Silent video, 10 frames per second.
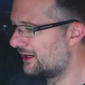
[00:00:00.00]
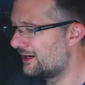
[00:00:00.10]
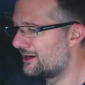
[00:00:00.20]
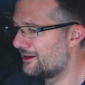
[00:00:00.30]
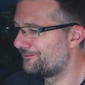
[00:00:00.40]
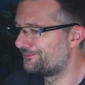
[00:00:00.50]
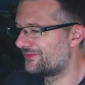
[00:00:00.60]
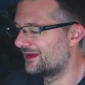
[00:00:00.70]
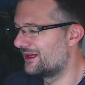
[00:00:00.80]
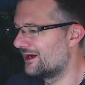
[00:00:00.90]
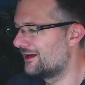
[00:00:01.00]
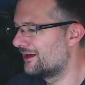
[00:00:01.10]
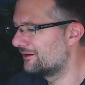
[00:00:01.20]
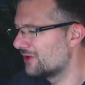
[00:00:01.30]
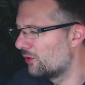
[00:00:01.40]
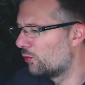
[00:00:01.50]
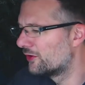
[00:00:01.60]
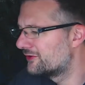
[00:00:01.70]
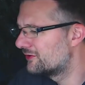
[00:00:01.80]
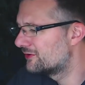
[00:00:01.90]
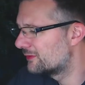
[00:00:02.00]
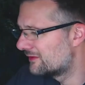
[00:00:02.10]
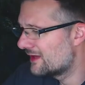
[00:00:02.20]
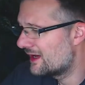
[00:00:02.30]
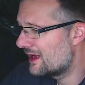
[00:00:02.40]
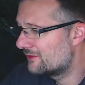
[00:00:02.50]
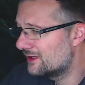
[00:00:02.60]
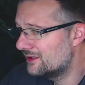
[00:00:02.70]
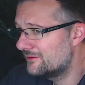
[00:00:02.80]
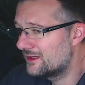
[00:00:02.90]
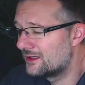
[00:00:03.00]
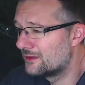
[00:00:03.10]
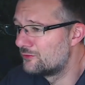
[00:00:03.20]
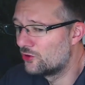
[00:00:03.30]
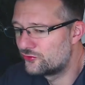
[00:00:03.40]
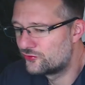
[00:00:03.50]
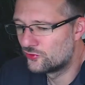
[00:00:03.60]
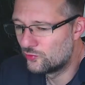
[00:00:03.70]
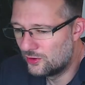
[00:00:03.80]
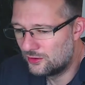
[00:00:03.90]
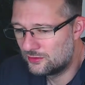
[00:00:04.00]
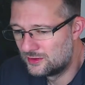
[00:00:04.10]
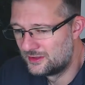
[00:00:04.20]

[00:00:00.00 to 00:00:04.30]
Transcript: And I want to do something in that area, and I'm not sure what.